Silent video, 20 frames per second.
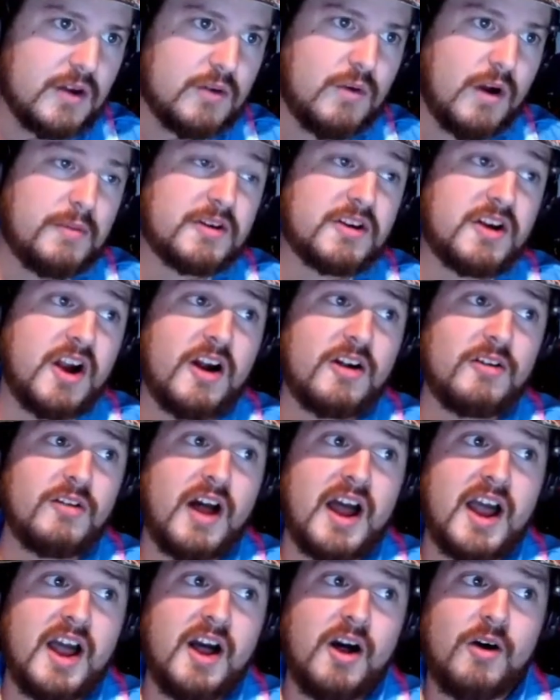Robert
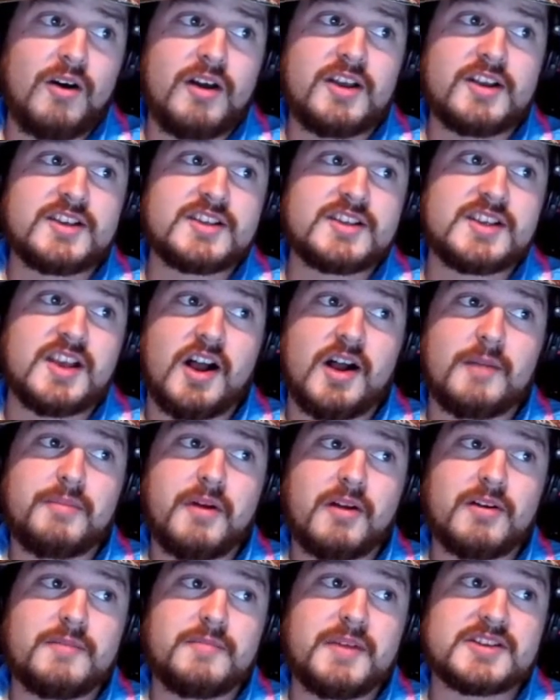Carlyle is uh,
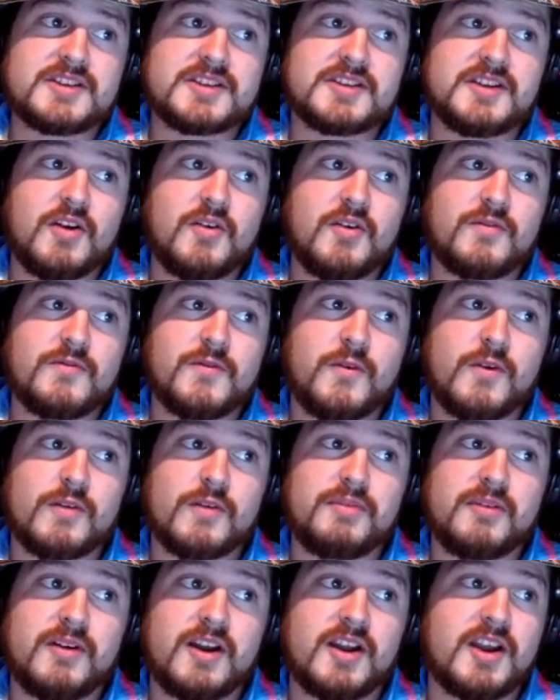probably best known
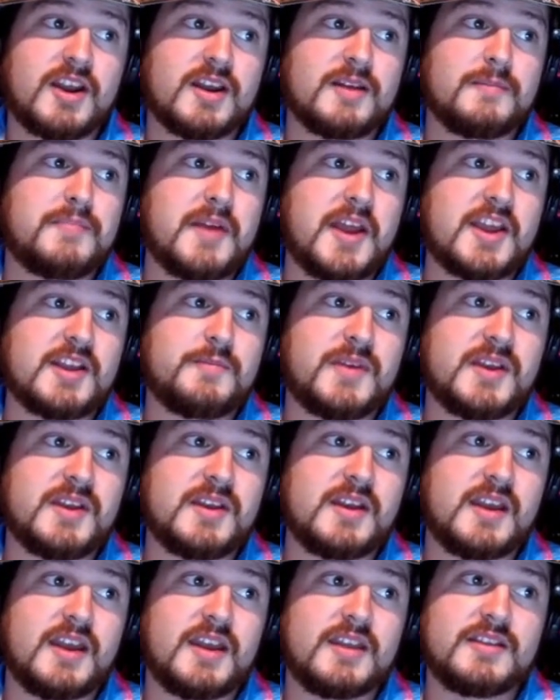for playing
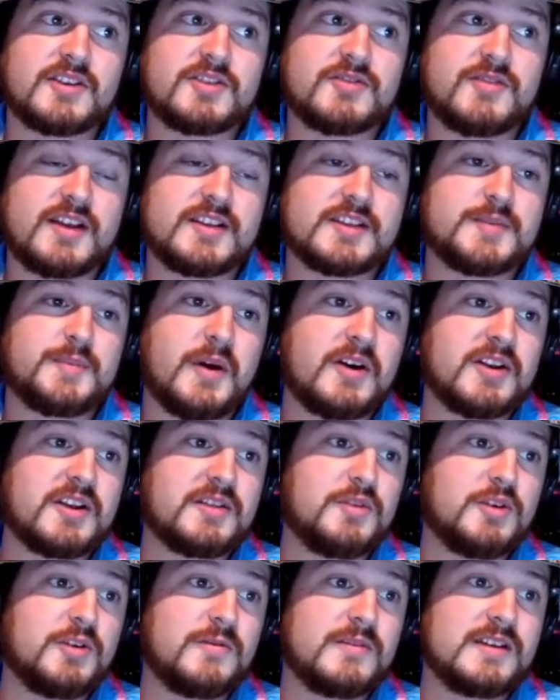Bagby in the
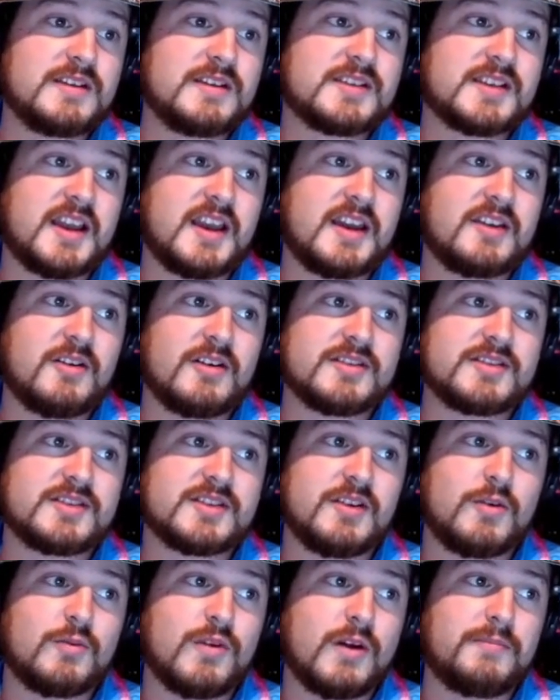Trainspotting movies, and
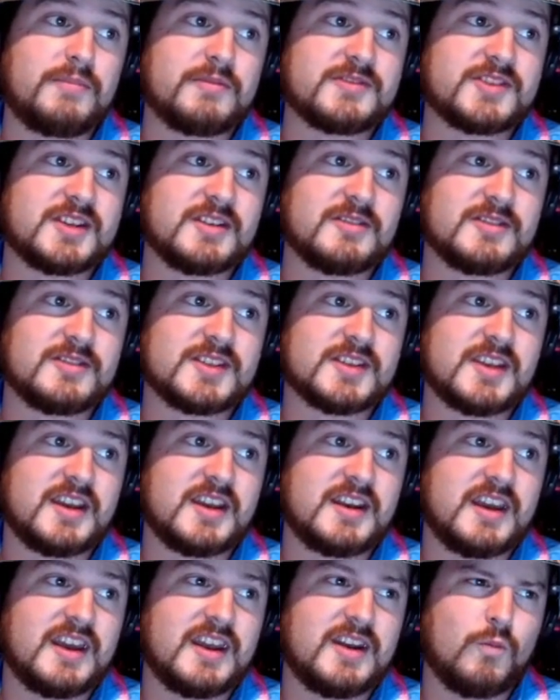also
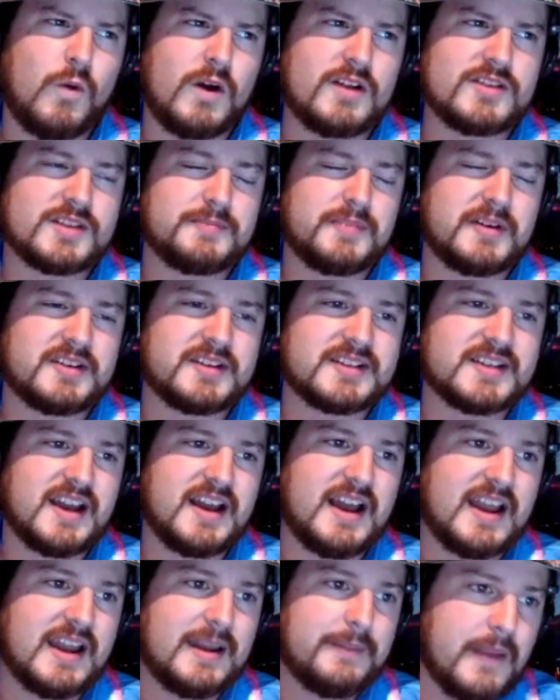Rumpelstiltskin in Once Upon a
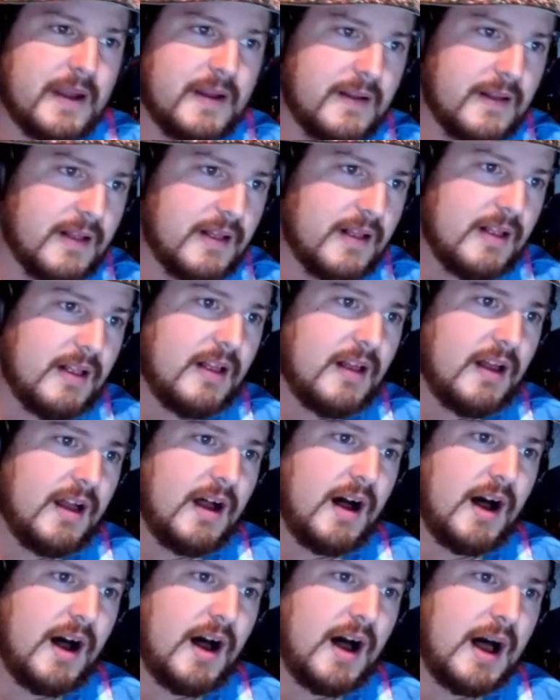Time.
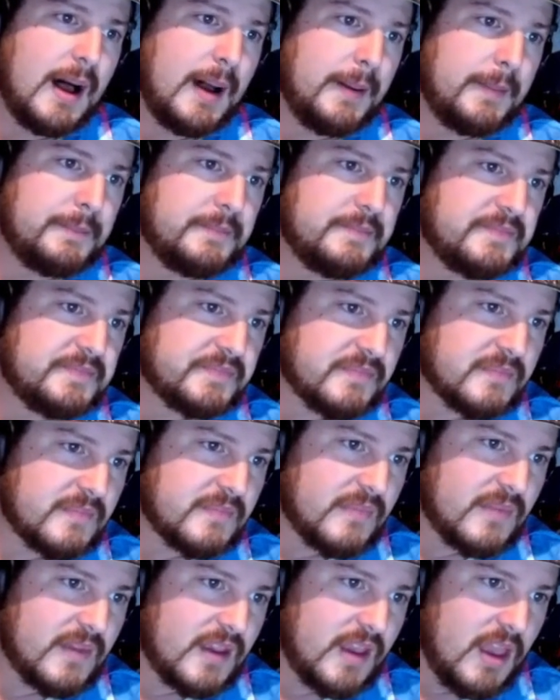Um.
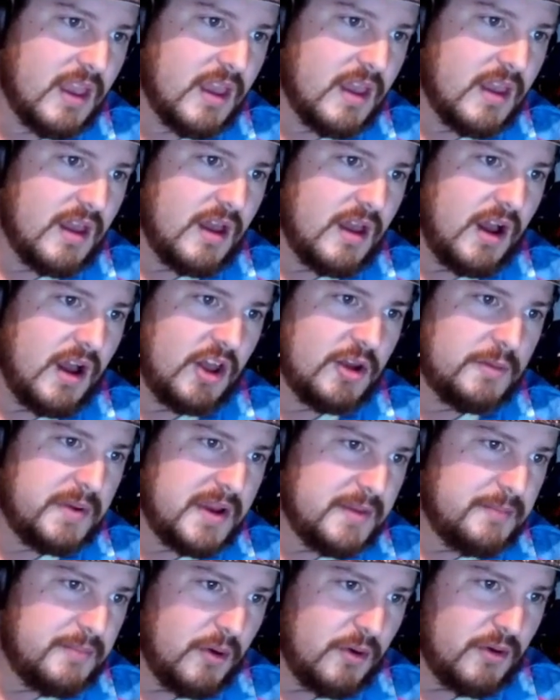Other
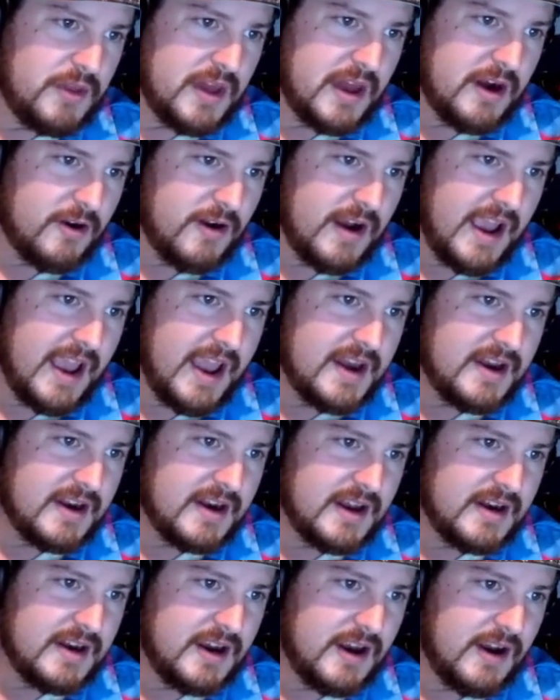people that are added in